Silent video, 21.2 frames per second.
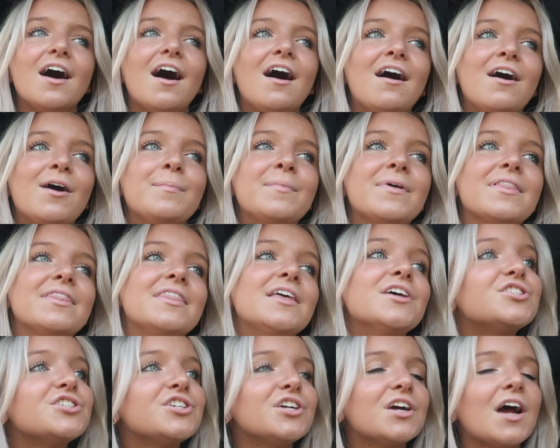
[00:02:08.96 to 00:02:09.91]
Um,
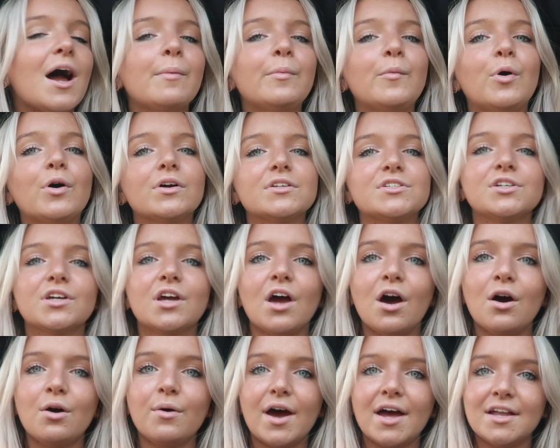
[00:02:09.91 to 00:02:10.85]
this year I'm going to
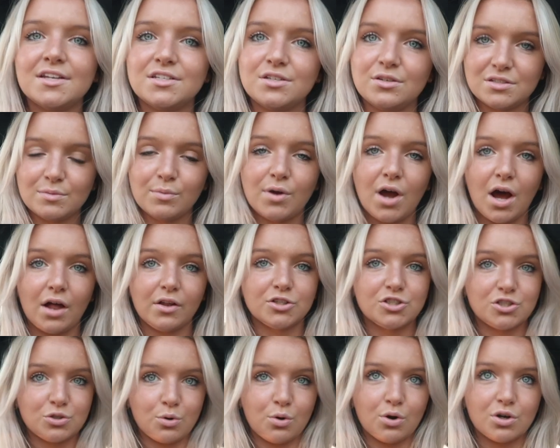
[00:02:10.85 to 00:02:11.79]
go and do some
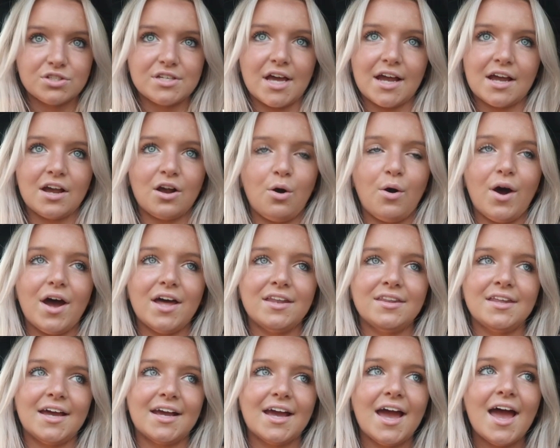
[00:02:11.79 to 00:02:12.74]
college tours so I can go ahead
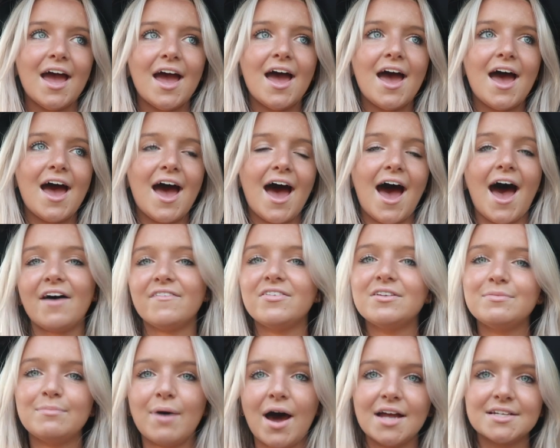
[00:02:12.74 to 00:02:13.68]
and like
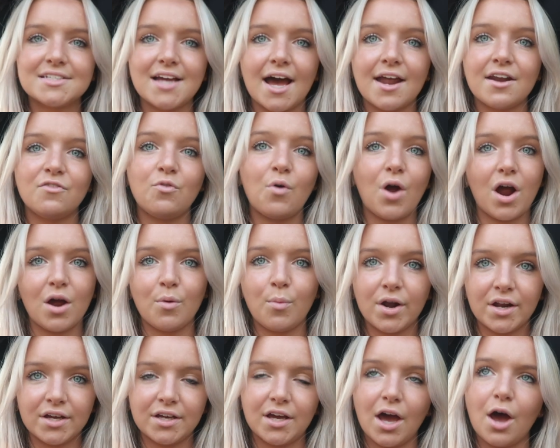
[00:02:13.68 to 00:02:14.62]
have in mind kind of where I
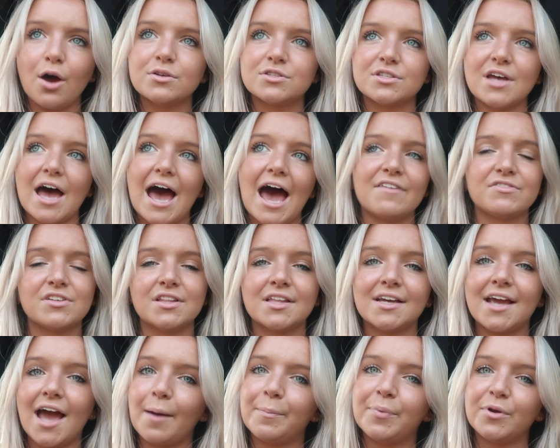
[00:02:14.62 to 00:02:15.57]
wanna go. So after
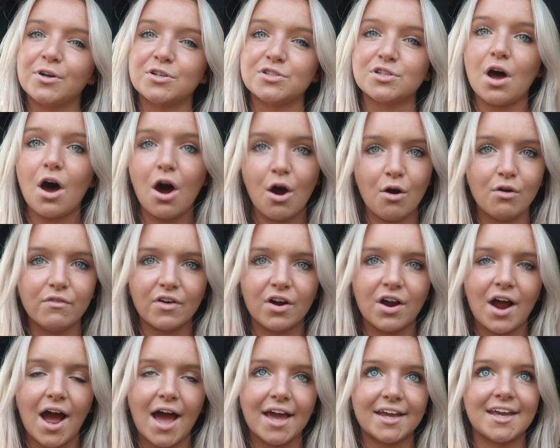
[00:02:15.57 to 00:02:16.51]
the gap year's
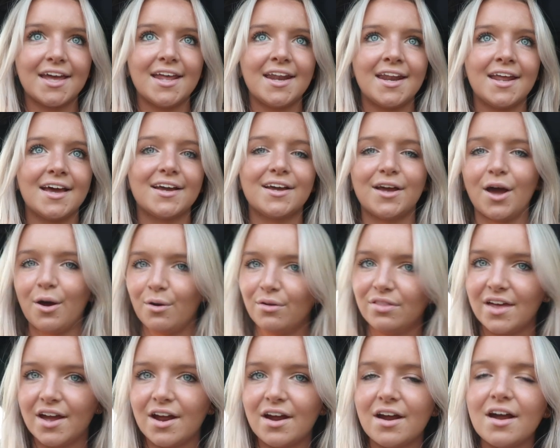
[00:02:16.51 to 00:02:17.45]
over, I can
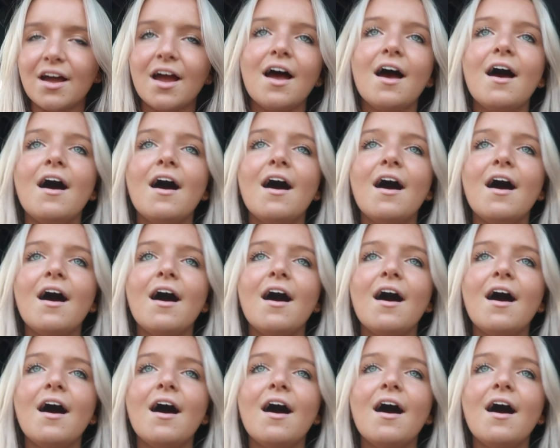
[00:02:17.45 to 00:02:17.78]
go there.